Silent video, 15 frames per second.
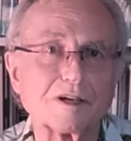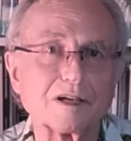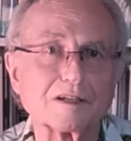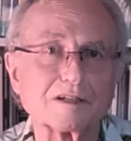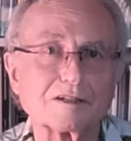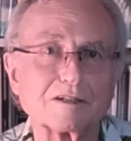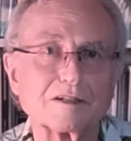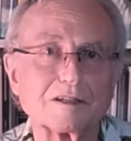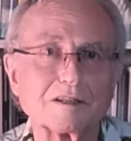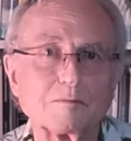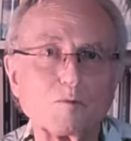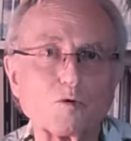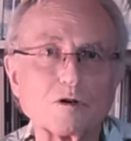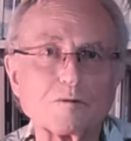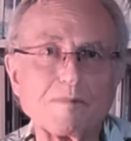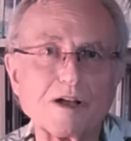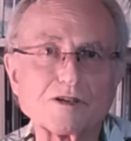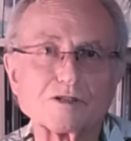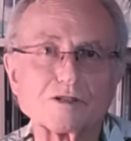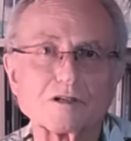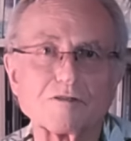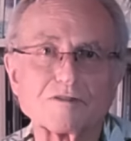And the more
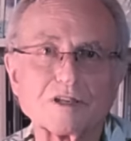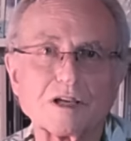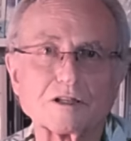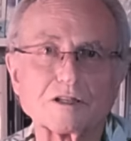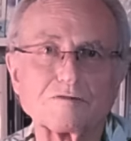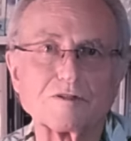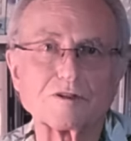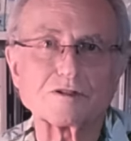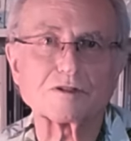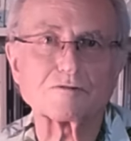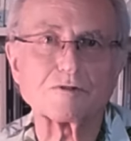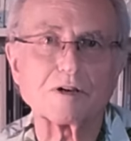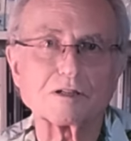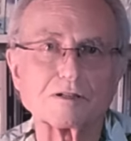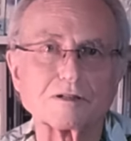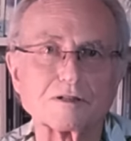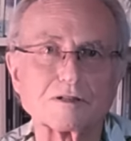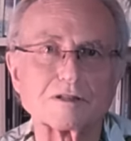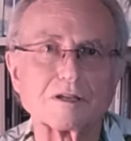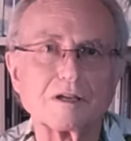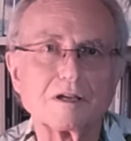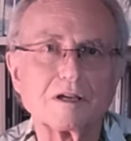imaginative science fiction
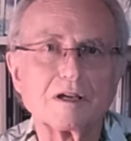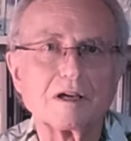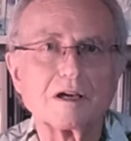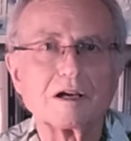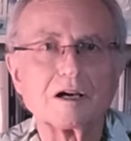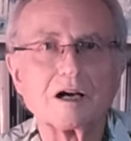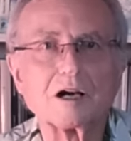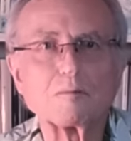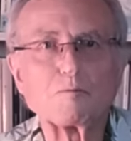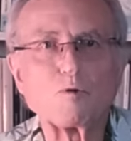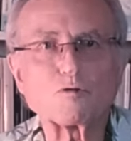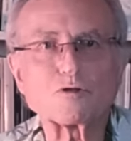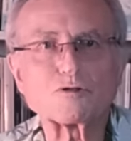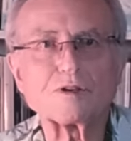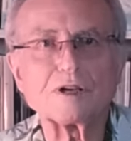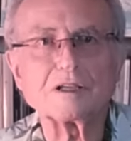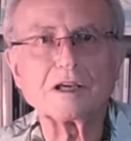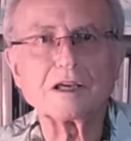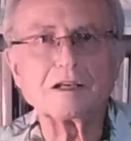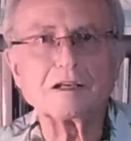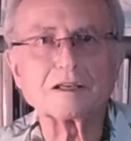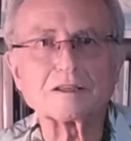writers portray
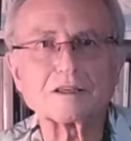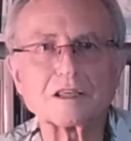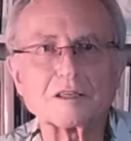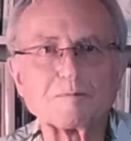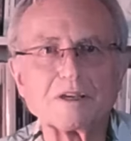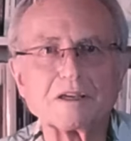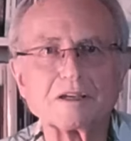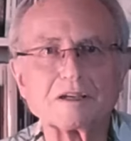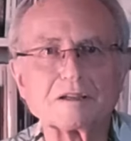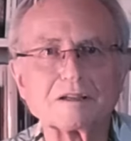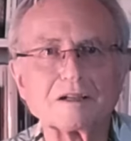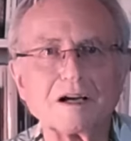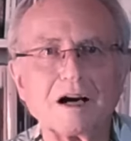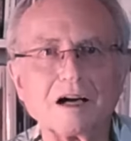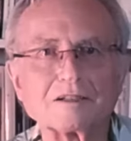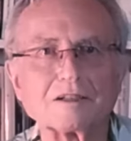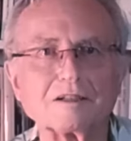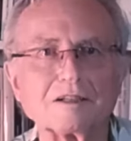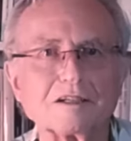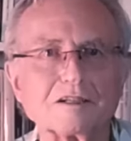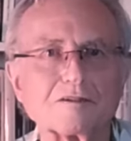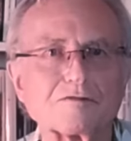aliens as being
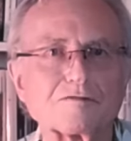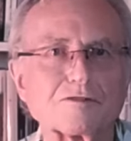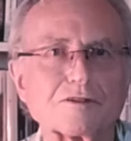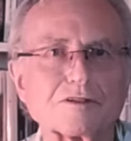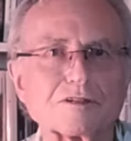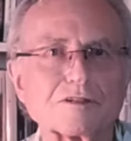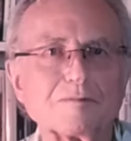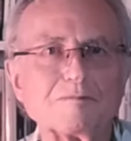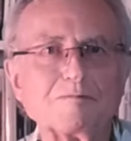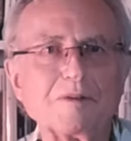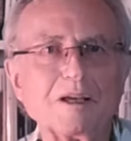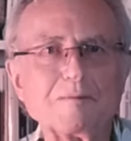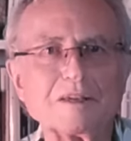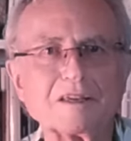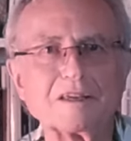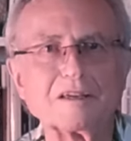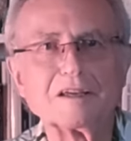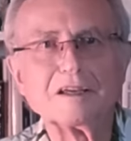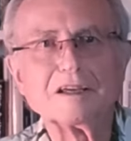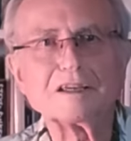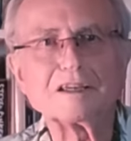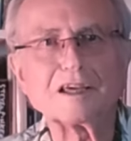utterly different, maybe
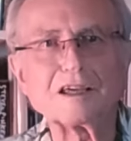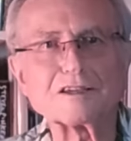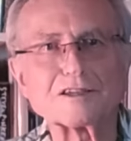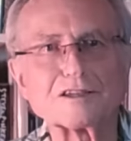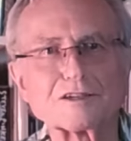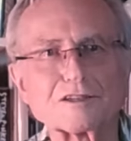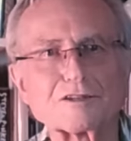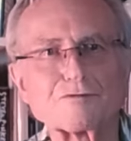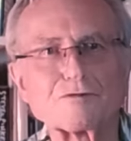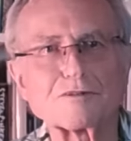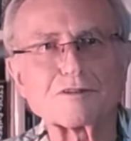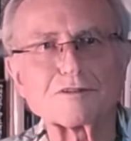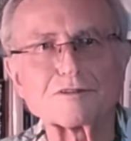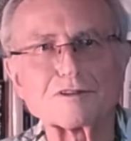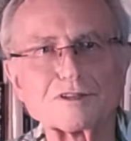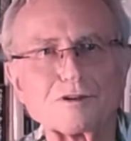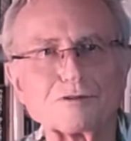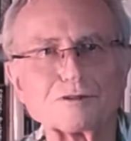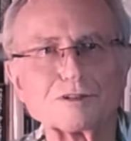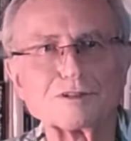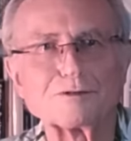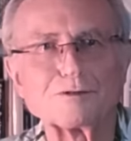gaseous rather than
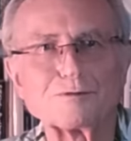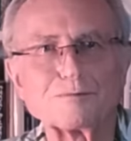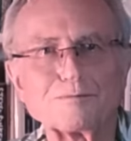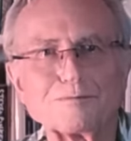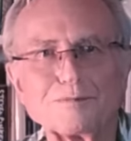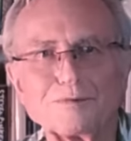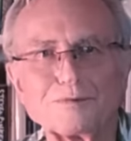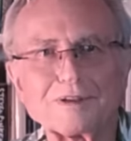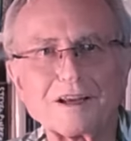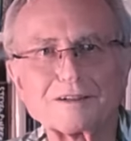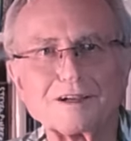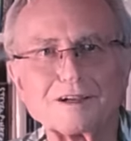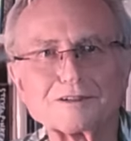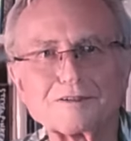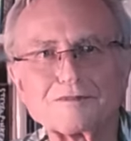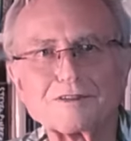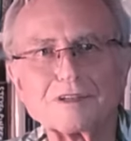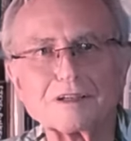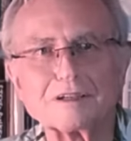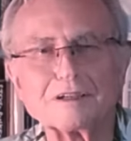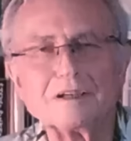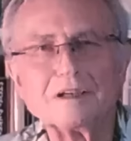solid or that kind of
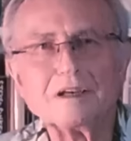thing.